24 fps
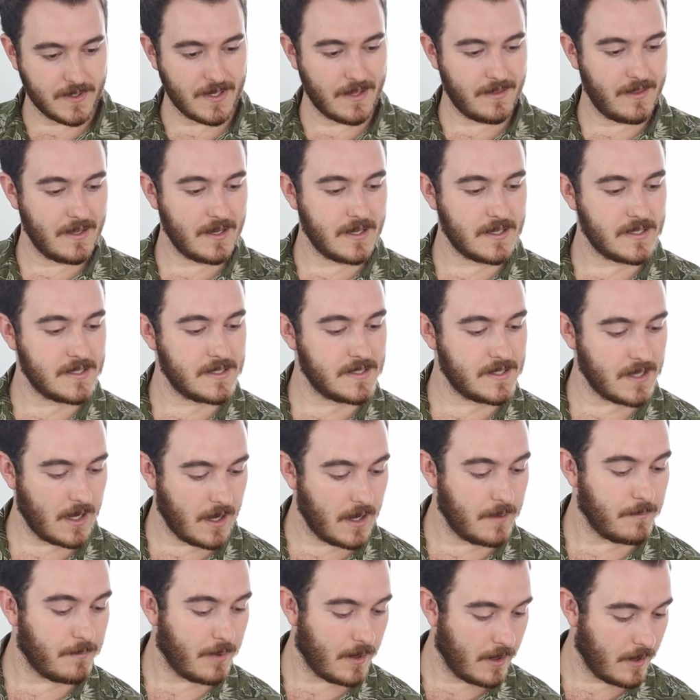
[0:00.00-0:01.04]
which I think is
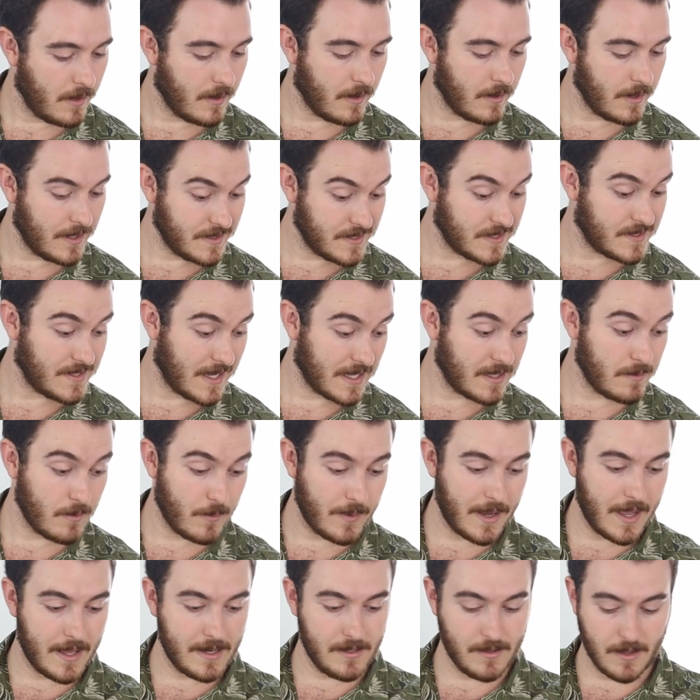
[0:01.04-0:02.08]
on par. That's exactly what
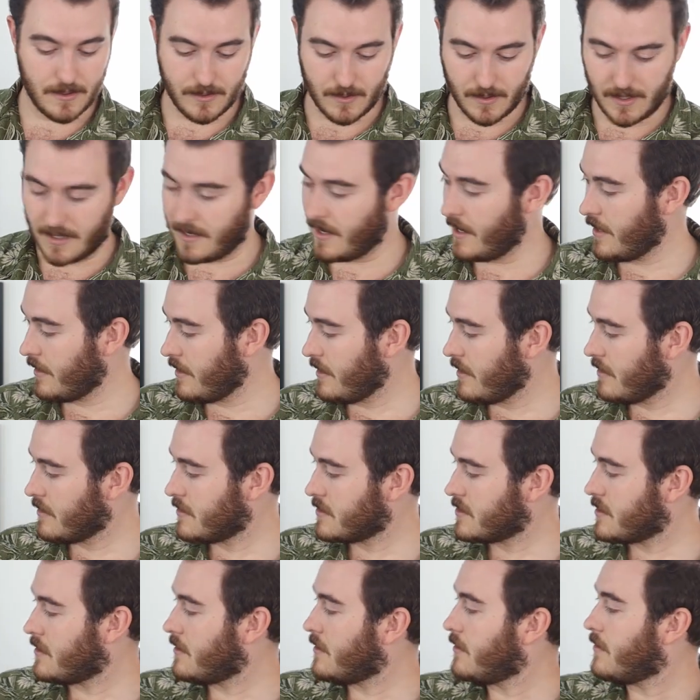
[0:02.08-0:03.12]
we had on the 3090.
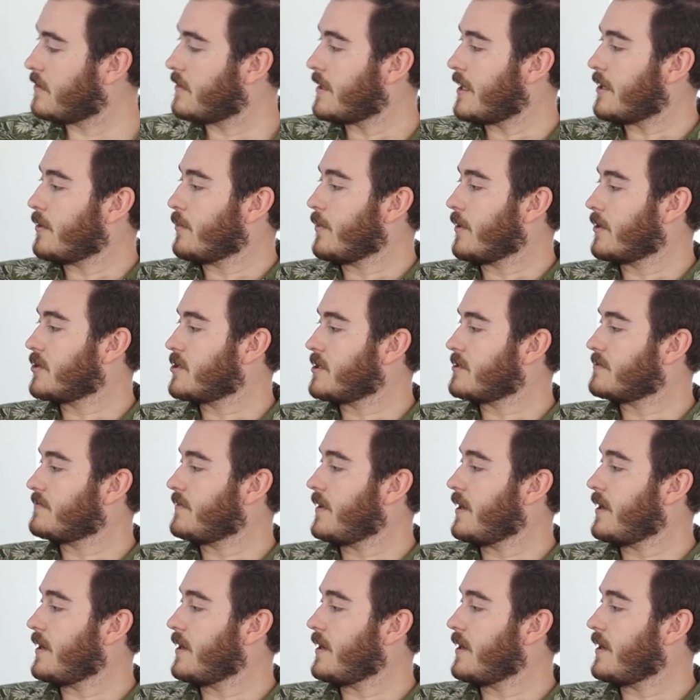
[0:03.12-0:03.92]
So that'll work just